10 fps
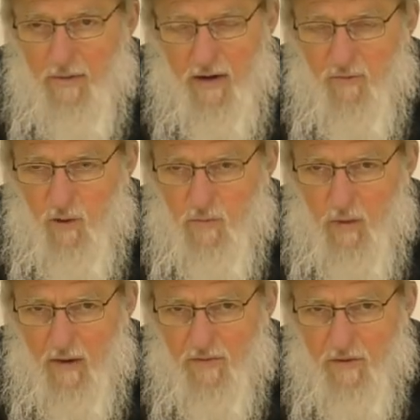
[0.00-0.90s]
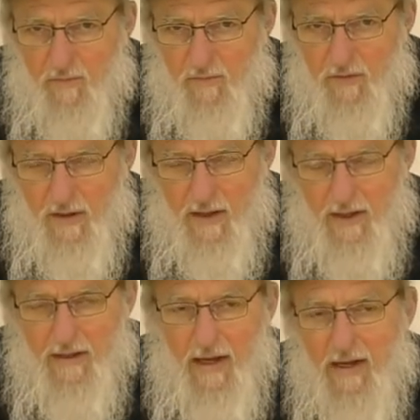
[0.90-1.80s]
not a false prophet.
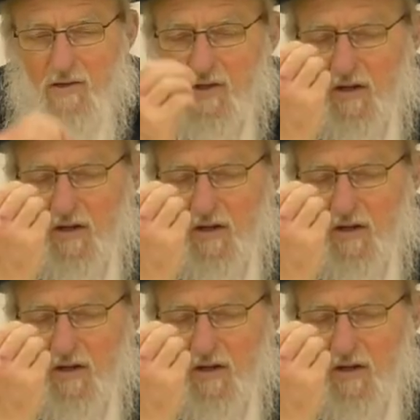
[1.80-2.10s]
Now here's the